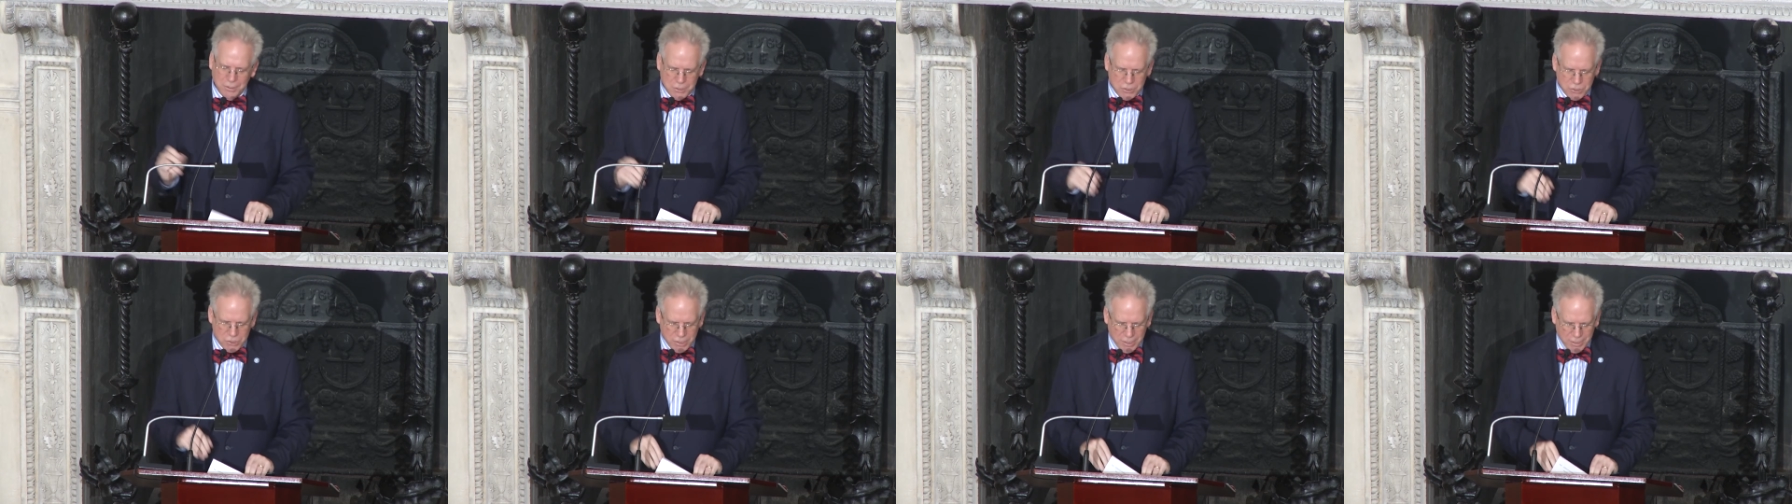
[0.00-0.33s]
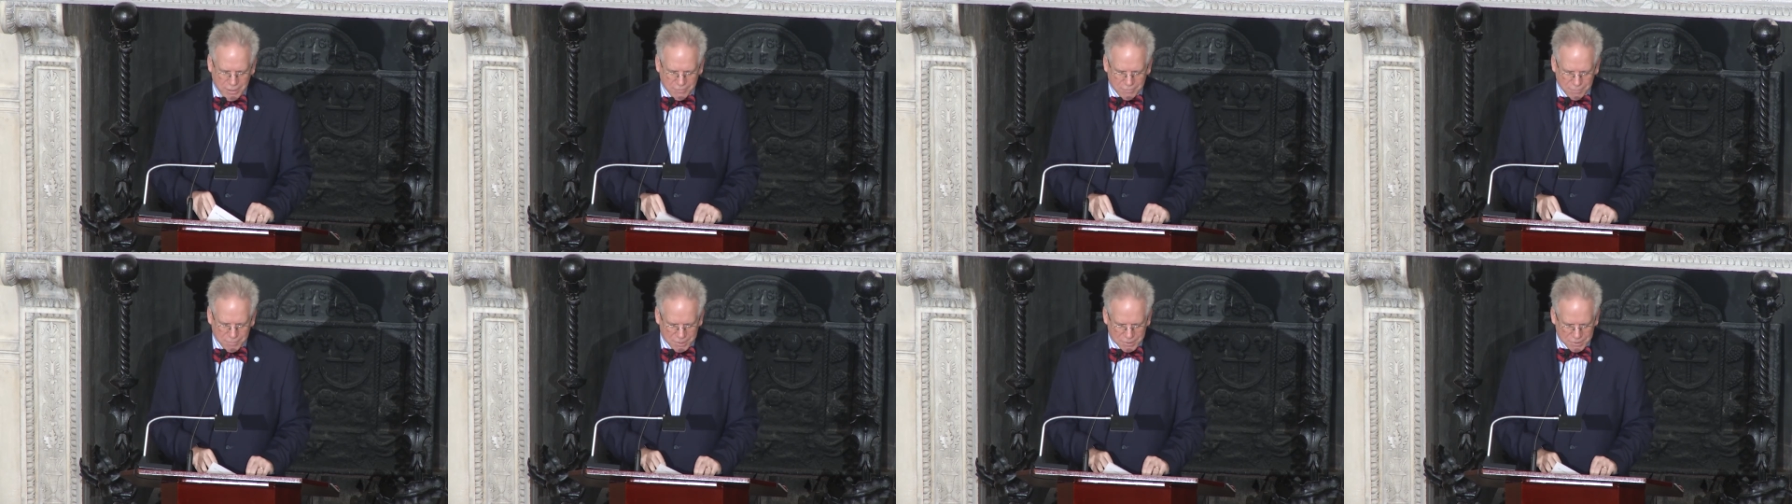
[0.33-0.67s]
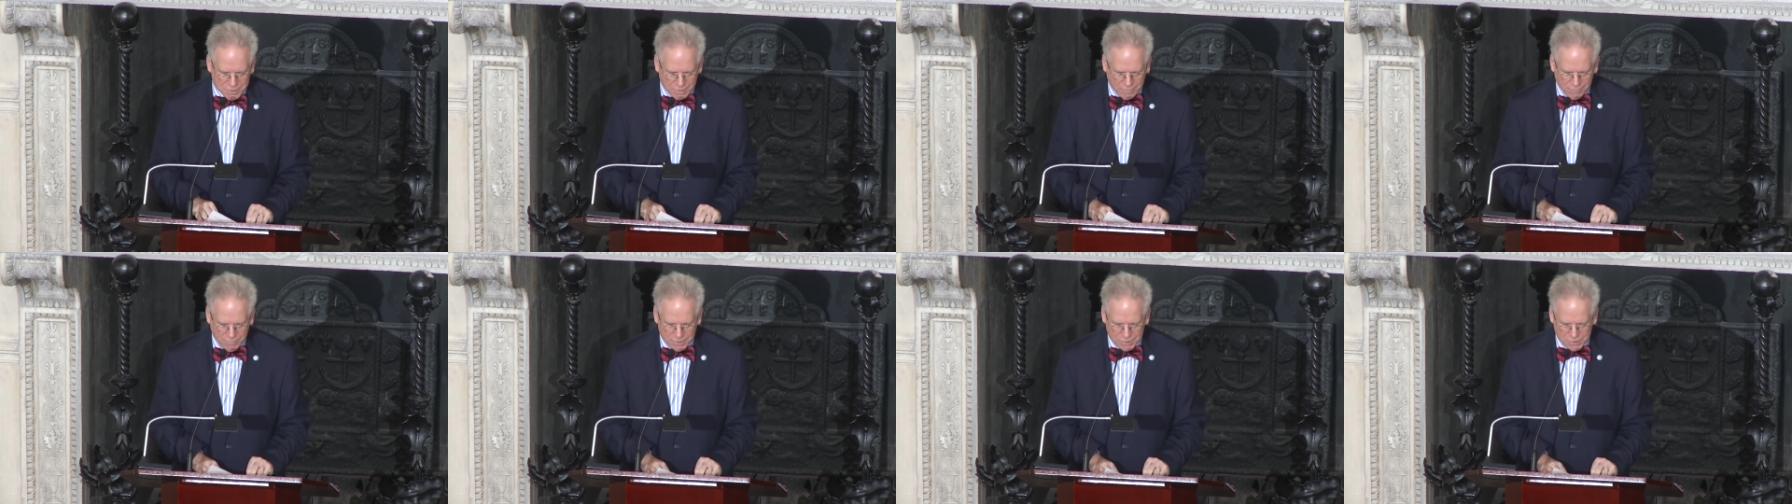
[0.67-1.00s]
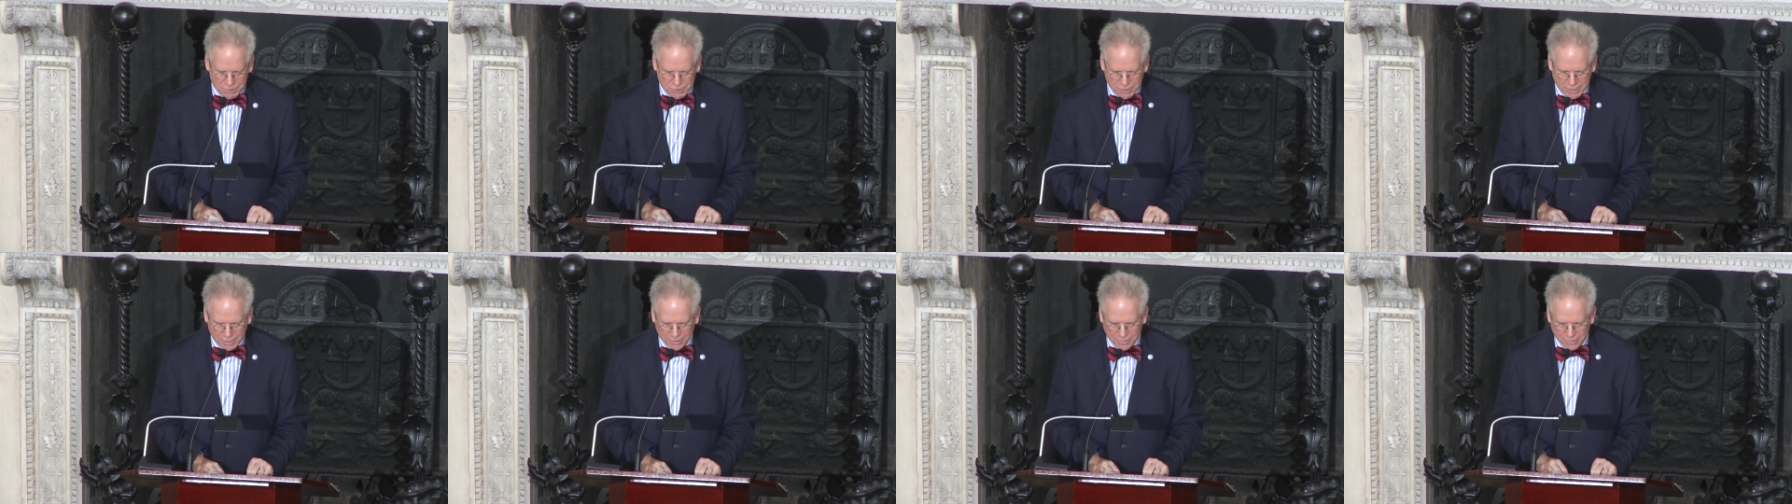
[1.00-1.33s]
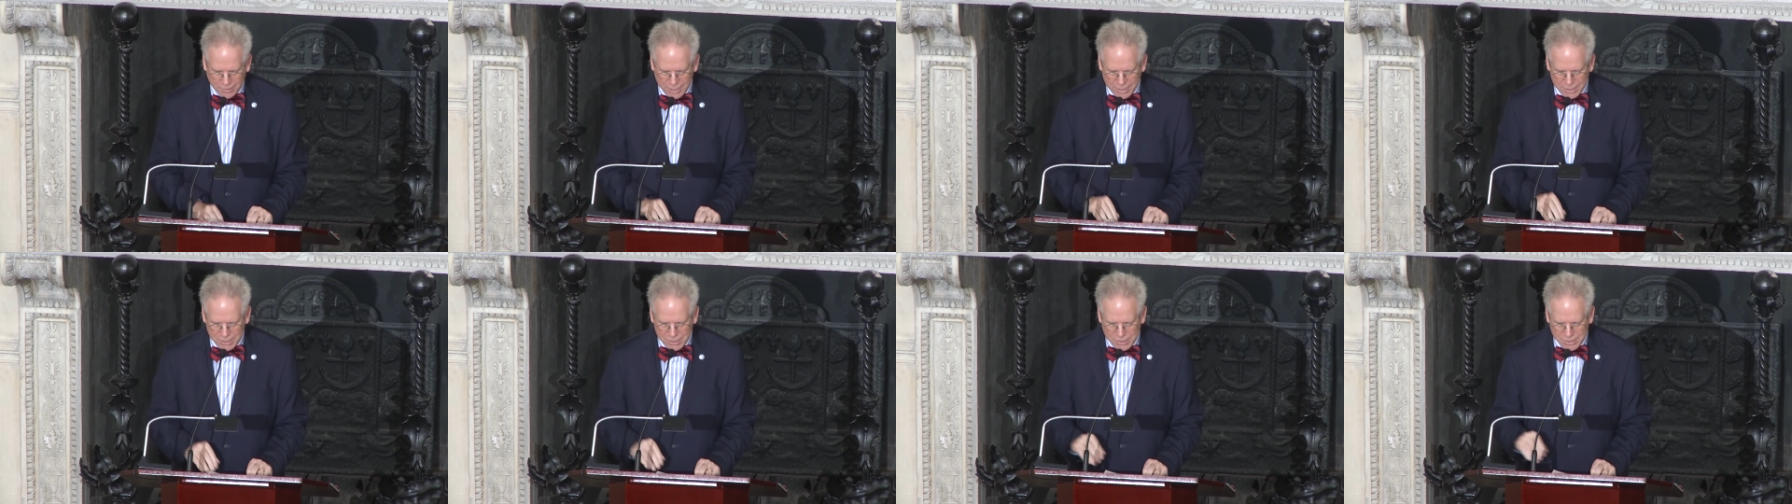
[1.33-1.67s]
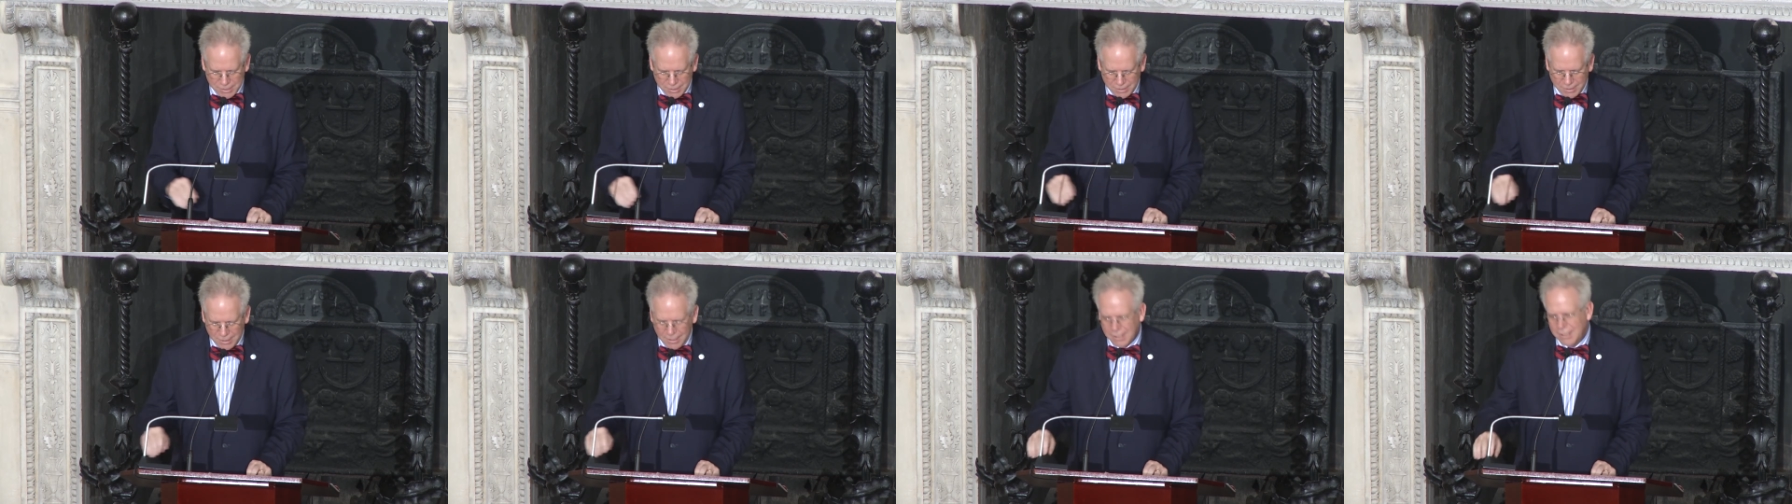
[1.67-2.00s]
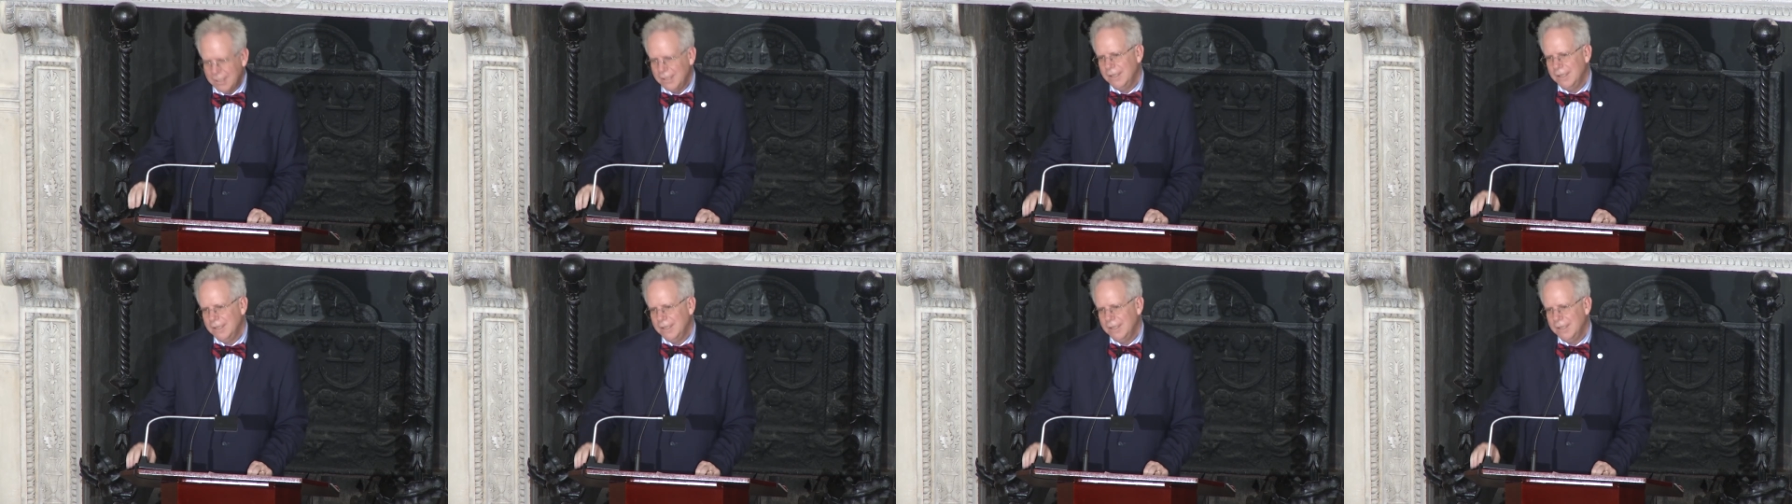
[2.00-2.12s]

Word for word: achievements of this generation,